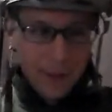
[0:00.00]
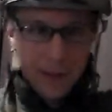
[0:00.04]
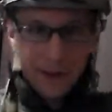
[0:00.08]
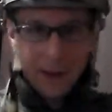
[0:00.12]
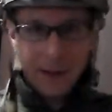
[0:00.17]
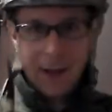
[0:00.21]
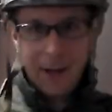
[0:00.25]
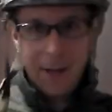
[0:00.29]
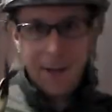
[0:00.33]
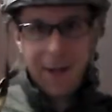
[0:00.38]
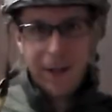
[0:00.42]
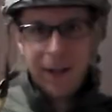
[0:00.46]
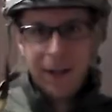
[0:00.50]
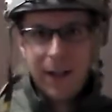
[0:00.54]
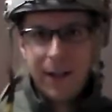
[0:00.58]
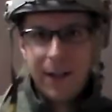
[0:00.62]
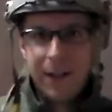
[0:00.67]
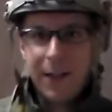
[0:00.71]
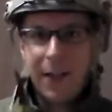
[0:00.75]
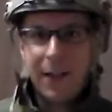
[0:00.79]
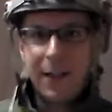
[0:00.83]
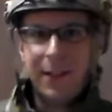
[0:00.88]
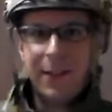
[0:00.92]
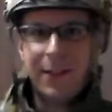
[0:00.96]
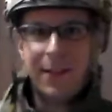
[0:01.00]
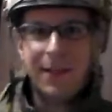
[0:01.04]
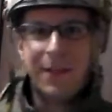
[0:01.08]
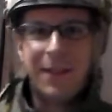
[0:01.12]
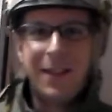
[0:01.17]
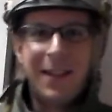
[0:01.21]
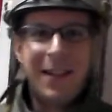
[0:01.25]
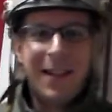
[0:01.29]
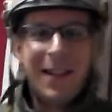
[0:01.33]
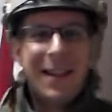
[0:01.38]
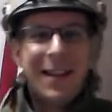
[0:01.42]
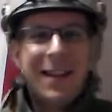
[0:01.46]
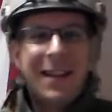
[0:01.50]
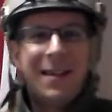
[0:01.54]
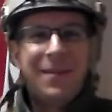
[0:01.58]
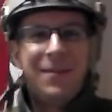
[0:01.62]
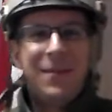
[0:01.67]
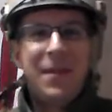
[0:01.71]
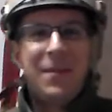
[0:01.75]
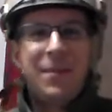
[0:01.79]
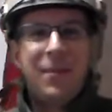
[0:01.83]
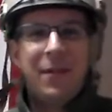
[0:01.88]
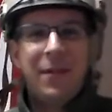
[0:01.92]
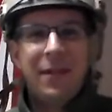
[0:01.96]
Not a big thing, not something that
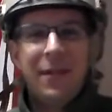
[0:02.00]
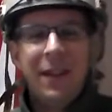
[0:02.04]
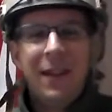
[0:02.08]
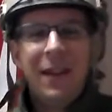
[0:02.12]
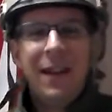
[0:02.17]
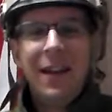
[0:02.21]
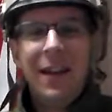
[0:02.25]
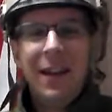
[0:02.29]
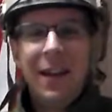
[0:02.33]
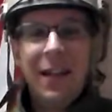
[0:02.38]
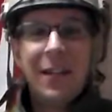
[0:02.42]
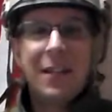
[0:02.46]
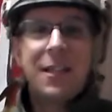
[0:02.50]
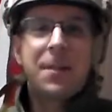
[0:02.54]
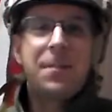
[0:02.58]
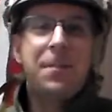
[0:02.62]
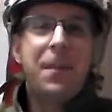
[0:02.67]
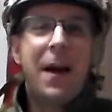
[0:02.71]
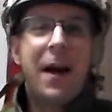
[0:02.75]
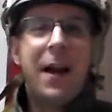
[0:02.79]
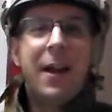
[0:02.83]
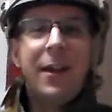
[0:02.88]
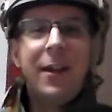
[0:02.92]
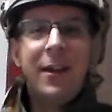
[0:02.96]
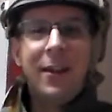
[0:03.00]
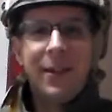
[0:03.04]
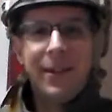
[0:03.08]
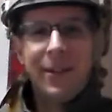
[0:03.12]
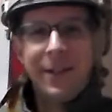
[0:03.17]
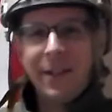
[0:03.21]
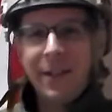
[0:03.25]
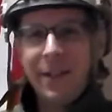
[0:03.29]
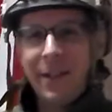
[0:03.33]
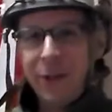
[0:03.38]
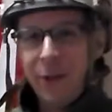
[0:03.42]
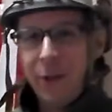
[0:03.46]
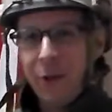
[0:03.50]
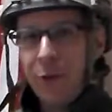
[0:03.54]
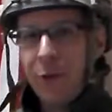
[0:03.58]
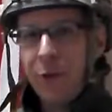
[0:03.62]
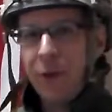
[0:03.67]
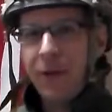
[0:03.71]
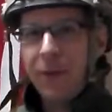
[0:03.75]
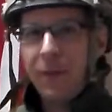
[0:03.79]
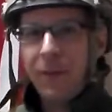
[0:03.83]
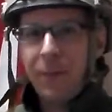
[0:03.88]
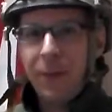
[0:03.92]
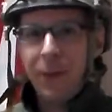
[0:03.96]
people aspire to
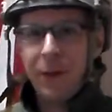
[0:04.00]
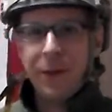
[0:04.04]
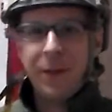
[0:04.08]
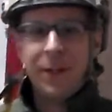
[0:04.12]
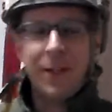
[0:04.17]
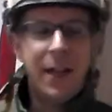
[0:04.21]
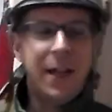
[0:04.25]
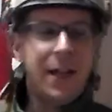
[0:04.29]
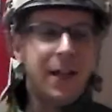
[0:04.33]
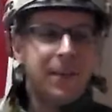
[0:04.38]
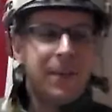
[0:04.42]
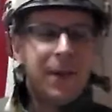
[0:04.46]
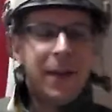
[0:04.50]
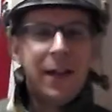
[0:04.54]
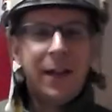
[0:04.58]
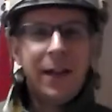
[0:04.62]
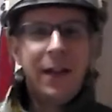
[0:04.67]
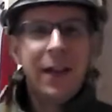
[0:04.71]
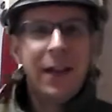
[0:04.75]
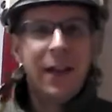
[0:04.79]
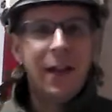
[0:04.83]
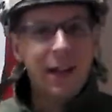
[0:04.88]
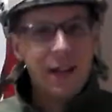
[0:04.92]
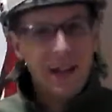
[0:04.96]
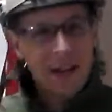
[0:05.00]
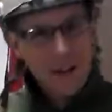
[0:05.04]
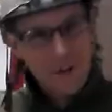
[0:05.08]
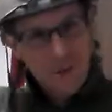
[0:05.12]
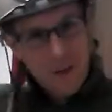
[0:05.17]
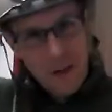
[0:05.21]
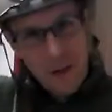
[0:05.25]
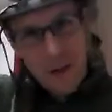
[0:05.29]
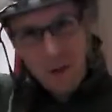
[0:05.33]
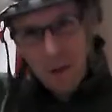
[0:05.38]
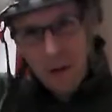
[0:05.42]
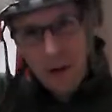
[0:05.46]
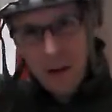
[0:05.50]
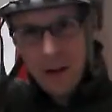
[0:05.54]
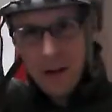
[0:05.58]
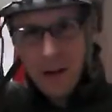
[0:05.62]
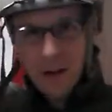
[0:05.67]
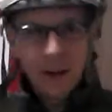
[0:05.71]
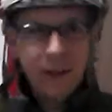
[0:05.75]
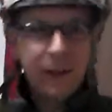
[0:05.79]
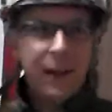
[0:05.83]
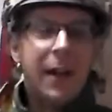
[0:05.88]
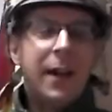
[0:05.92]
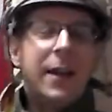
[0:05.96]
do, per se, but if you
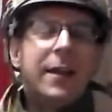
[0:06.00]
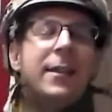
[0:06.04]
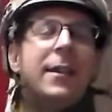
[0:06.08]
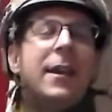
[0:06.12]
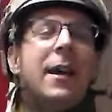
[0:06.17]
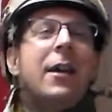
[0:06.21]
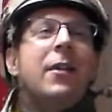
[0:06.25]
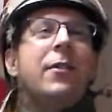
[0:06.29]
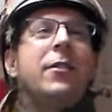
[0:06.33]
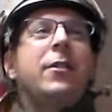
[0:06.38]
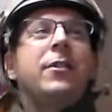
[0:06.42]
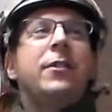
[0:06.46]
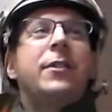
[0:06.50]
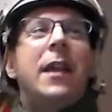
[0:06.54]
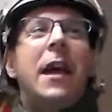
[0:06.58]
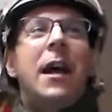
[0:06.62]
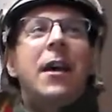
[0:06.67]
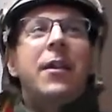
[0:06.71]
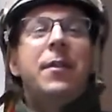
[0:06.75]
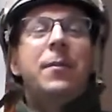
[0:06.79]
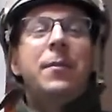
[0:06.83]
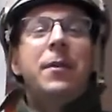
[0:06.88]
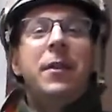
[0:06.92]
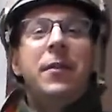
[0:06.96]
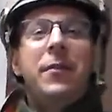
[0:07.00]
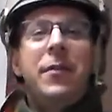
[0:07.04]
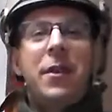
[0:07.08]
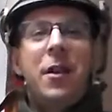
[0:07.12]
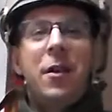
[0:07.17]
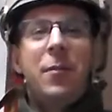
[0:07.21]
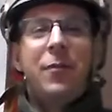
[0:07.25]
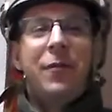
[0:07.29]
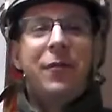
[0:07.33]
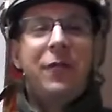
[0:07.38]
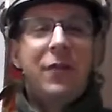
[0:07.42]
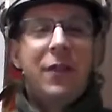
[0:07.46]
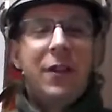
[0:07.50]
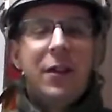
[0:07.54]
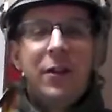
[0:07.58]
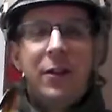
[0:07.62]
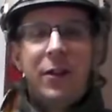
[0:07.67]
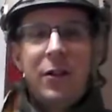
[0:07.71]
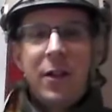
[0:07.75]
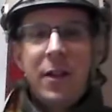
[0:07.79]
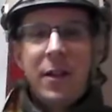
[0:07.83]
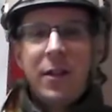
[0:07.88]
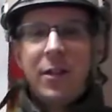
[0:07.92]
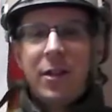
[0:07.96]
were lying down, you're just out in the middle of the open field,
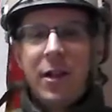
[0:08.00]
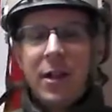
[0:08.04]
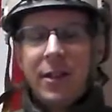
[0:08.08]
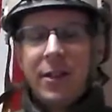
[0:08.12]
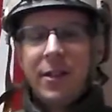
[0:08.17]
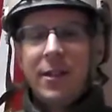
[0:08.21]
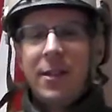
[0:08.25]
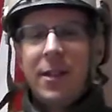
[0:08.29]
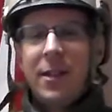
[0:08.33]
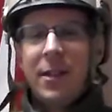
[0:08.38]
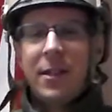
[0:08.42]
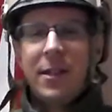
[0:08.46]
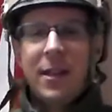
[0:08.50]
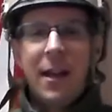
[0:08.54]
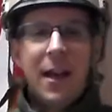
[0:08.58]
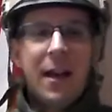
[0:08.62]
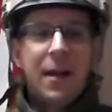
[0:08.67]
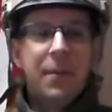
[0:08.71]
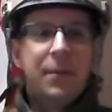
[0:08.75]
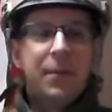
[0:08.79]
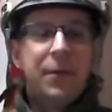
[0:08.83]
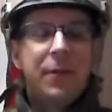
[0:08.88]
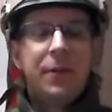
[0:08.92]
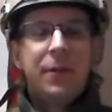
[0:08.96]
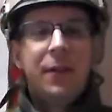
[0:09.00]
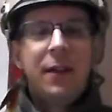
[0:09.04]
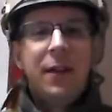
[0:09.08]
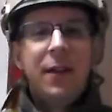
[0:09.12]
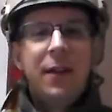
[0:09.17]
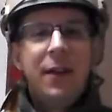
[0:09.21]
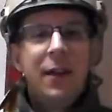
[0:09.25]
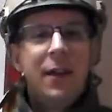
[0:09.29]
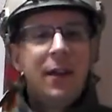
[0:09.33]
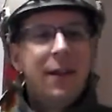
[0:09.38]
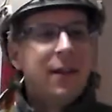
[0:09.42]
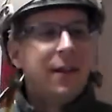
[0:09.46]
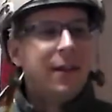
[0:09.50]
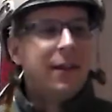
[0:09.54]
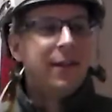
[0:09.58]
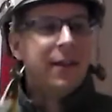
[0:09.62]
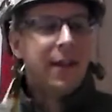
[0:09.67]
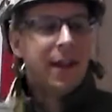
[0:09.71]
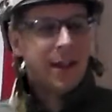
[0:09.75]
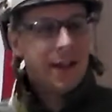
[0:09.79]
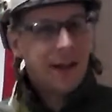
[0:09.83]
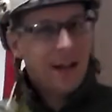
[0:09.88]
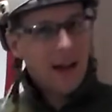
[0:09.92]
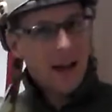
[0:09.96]
you get a chance to take a nap,
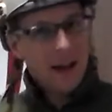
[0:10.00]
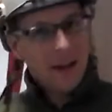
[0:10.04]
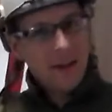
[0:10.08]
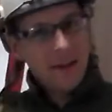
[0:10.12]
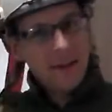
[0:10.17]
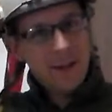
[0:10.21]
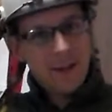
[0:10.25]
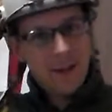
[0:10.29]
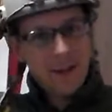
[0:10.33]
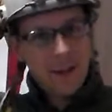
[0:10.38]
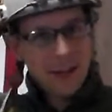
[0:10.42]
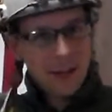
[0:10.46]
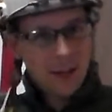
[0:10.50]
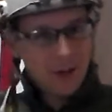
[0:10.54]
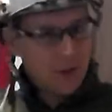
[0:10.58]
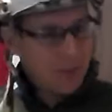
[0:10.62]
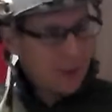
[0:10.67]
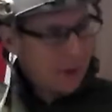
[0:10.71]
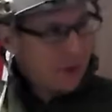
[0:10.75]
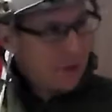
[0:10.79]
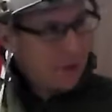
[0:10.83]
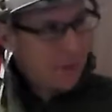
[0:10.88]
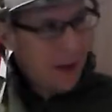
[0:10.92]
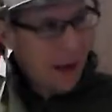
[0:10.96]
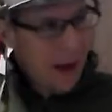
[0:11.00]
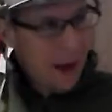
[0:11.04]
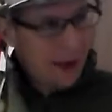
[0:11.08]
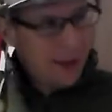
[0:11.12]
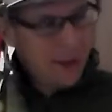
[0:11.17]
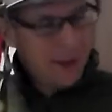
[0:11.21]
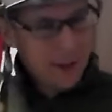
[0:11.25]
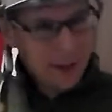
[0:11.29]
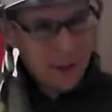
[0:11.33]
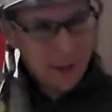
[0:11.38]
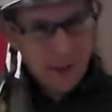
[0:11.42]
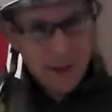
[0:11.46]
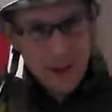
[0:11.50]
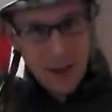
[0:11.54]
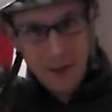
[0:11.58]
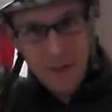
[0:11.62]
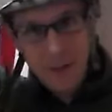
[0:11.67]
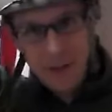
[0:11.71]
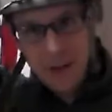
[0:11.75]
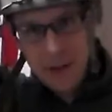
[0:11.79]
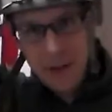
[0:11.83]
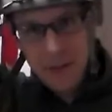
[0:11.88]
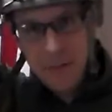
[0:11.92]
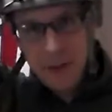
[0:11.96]
then yeah, this extra bit of padding stuff
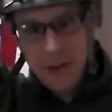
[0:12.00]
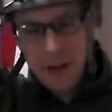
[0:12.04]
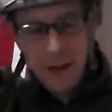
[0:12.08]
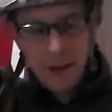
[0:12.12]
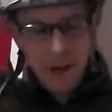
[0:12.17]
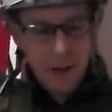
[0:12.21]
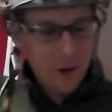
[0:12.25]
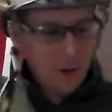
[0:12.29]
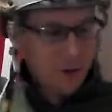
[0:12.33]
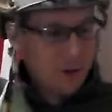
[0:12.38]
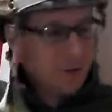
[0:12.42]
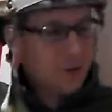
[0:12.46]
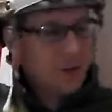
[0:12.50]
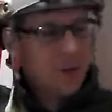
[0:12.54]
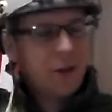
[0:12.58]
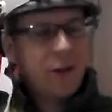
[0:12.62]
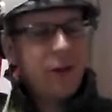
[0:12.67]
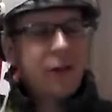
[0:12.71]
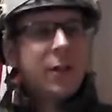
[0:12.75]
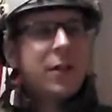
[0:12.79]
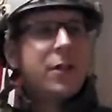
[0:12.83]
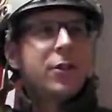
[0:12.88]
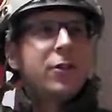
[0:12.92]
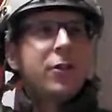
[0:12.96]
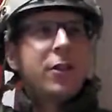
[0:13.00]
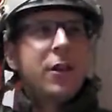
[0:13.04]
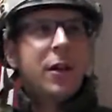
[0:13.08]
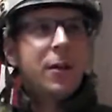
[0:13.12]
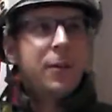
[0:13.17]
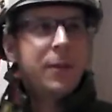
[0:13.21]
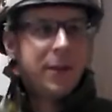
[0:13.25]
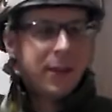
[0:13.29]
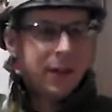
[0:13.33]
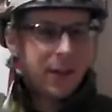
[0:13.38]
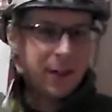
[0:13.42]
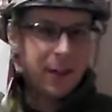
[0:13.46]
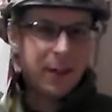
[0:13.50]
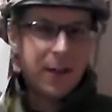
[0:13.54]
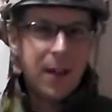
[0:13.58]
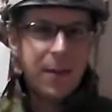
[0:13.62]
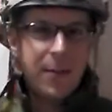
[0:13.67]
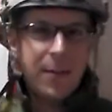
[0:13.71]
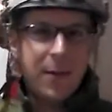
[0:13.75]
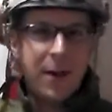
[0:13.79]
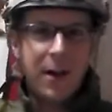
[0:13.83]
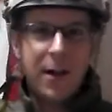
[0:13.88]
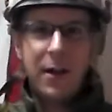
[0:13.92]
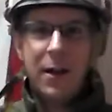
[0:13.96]
is going to play a huge role because your helmet's going to
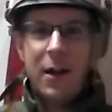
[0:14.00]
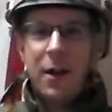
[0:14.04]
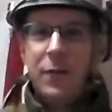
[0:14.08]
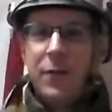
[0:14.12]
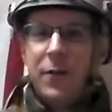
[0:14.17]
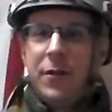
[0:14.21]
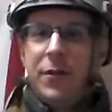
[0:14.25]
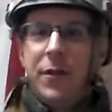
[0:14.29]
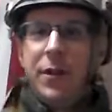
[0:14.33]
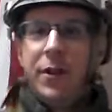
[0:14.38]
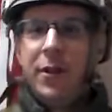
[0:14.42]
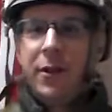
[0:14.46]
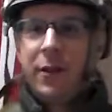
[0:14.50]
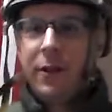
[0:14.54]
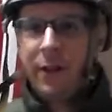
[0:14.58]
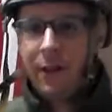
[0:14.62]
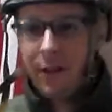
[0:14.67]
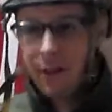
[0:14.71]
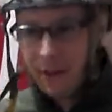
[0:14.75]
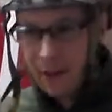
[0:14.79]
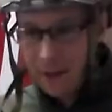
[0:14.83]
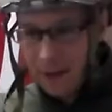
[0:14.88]
keep your head off the dirt.